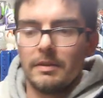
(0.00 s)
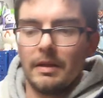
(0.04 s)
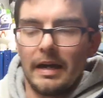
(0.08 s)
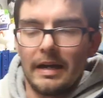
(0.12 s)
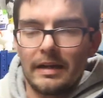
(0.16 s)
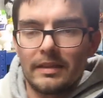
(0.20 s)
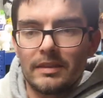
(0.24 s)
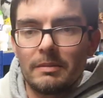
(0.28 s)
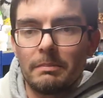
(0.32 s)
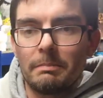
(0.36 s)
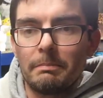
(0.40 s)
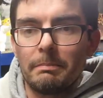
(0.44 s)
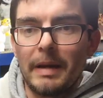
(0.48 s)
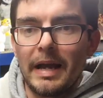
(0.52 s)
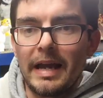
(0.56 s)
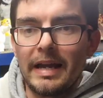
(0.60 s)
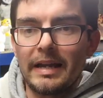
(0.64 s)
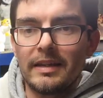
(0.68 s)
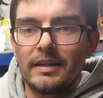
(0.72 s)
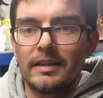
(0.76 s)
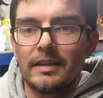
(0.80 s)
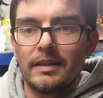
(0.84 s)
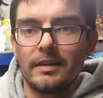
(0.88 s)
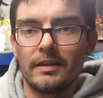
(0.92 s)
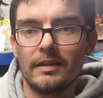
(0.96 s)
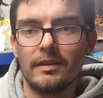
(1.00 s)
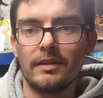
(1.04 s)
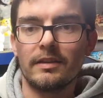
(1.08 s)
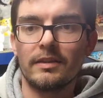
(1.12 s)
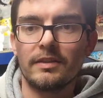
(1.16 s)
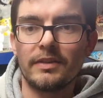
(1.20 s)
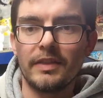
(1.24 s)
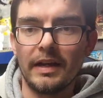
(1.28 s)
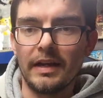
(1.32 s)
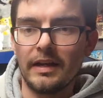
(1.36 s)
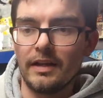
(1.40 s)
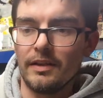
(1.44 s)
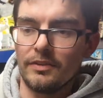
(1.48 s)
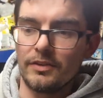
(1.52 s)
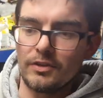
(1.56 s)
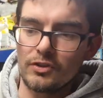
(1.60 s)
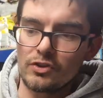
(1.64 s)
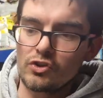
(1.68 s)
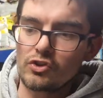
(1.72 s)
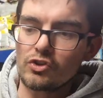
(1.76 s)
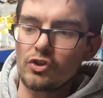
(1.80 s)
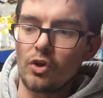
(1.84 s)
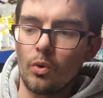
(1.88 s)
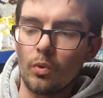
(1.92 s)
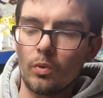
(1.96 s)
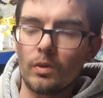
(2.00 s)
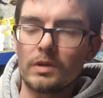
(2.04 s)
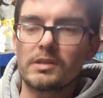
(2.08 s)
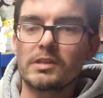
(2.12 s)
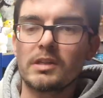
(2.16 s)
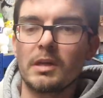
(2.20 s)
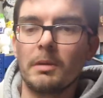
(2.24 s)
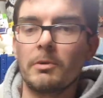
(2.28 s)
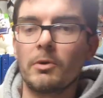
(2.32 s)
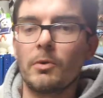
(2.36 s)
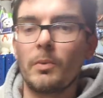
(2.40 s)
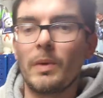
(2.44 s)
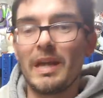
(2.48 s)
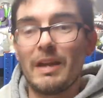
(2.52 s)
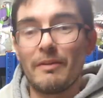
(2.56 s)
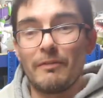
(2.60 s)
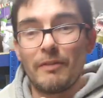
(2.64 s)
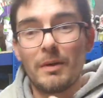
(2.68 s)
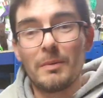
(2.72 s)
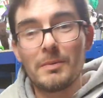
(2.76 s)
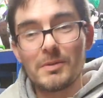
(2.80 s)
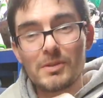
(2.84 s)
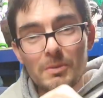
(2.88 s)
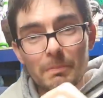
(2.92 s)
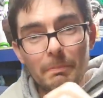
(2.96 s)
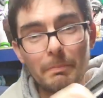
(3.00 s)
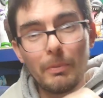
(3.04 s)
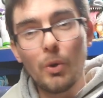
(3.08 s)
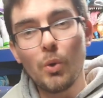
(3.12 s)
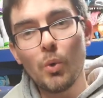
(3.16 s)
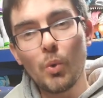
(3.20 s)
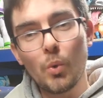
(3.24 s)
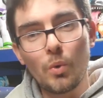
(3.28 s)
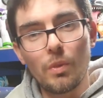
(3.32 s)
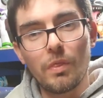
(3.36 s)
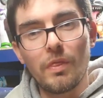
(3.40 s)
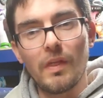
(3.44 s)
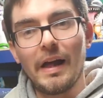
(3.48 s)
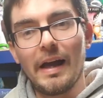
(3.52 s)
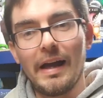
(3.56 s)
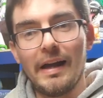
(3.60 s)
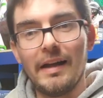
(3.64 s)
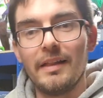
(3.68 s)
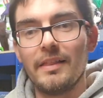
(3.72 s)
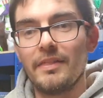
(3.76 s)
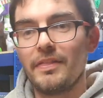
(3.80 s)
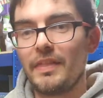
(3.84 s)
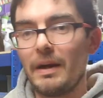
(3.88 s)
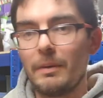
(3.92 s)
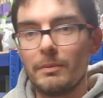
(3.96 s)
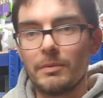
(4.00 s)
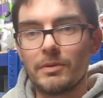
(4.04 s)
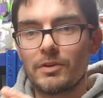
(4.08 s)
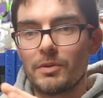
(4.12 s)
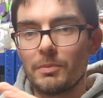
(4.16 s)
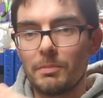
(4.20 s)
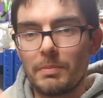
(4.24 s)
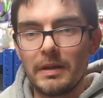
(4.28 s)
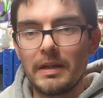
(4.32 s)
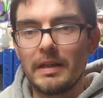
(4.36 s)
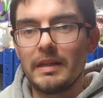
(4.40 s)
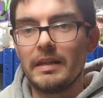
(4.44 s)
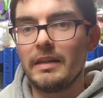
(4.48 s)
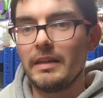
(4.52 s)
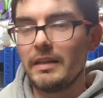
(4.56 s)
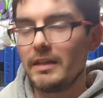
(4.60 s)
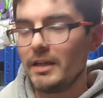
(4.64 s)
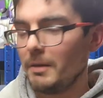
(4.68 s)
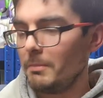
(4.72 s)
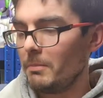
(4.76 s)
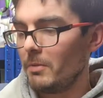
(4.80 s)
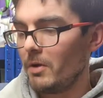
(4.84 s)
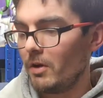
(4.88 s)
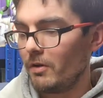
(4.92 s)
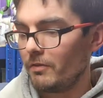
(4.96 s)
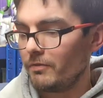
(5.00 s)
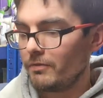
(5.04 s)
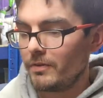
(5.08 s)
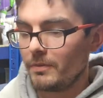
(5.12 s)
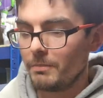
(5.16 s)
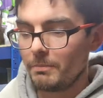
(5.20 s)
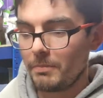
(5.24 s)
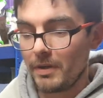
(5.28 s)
At the back, that the sole is coming away. If I was to pull that, that would completely come off.